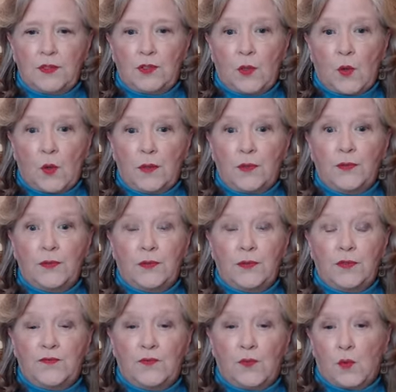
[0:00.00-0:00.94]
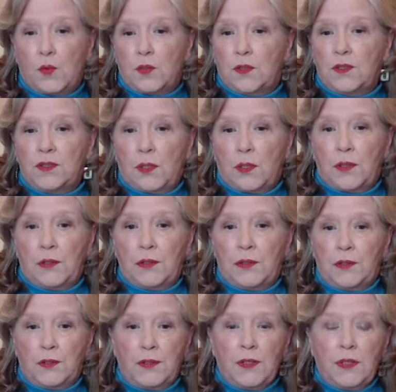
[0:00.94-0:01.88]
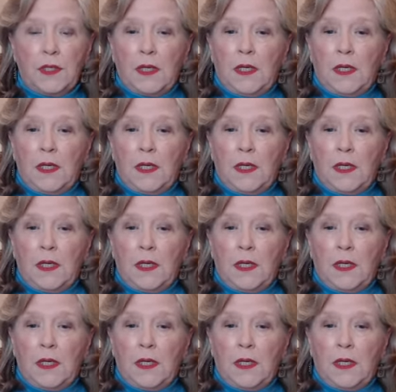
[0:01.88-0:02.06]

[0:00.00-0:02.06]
going through a divorce or you're